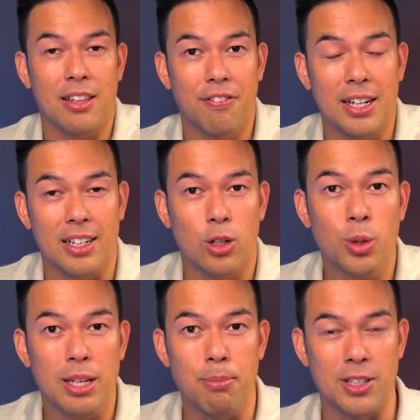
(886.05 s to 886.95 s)
the fucking
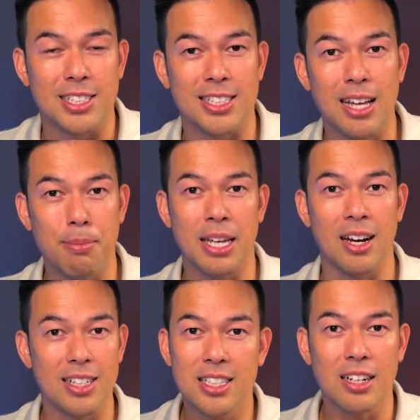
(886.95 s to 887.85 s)
Cookie Monster's coming
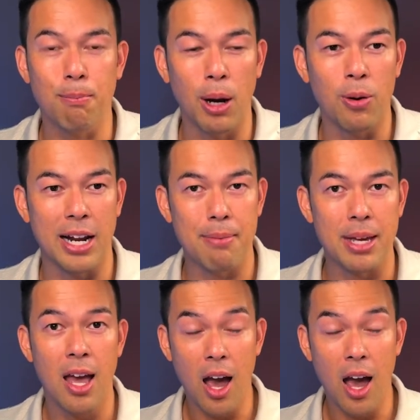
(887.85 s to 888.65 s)
out, he's gonna blow it at me.